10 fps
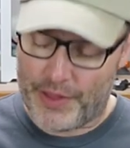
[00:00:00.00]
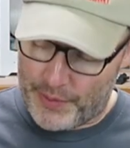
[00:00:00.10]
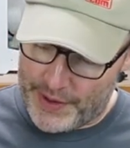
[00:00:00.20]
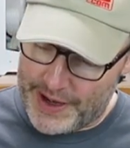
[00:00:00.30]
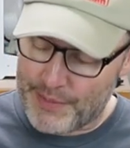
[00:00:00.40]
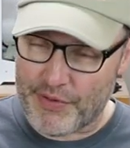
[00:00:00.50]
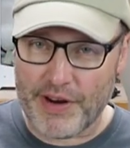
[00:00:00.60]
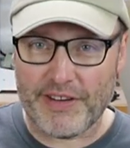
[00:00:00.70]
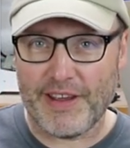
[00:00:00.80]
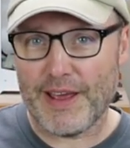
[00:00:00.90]
3D
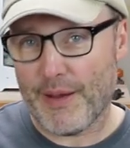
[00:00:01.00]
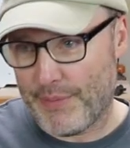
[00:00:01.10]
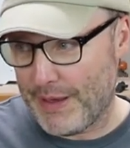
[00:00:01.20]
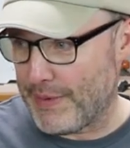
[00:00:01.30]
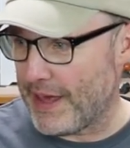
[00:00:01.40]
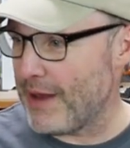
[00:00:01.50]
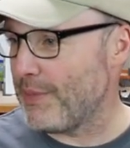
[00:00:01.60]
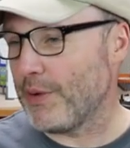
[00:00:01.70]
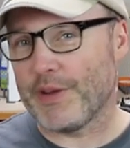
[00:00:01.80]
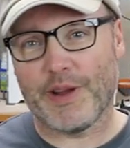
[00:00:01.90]
printing,
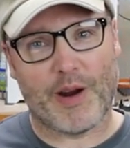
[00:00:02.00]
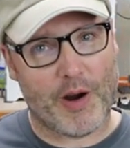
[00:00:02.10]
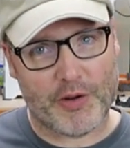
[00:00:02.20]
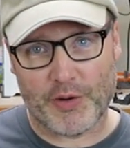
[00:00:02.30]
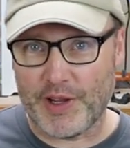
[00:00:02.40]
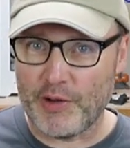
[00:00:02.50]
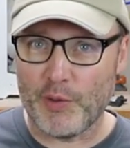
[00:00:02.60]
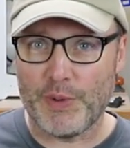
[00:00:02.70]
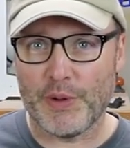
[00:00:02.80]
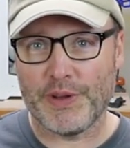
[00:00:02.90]
BB-8 building,
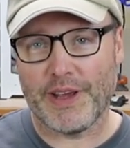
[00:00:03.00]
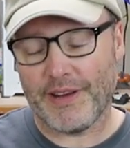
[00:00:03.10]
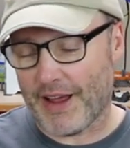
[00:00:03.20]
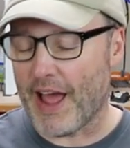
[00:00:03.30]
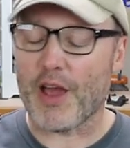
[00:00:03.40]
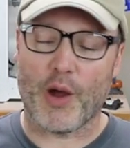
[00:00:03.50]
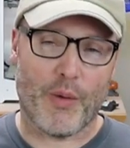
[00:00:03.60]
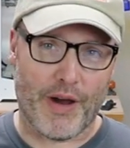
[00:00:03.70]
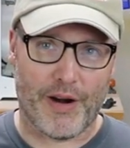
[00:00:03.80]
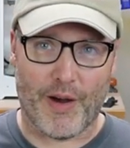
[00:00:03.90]
R2-D2 building, I could
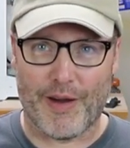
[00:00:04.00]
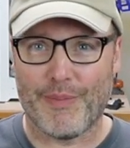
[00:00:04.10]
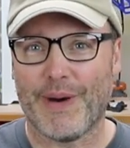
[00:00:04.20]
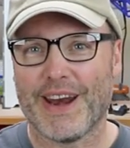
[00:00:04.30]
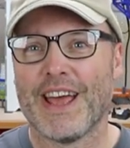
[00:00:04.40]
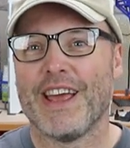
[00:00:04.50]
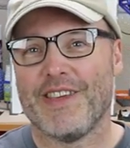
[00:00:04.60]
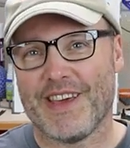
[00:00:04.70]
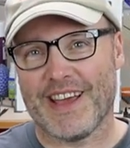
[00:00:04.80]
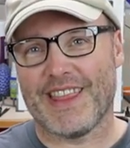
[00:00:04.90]
go on and on, but
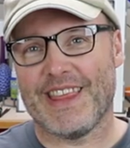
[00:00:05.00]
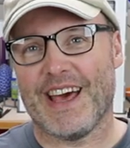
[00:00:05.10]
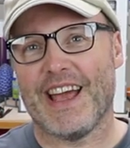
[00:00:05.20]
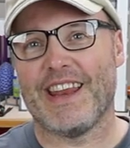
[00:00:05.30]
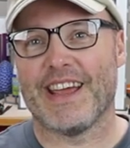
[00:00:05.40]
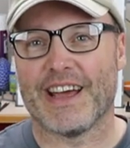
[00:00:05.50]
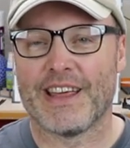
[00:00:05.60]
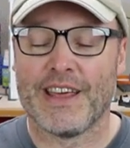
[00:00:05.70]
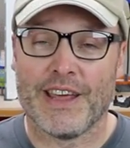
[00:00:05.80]
you get the idea.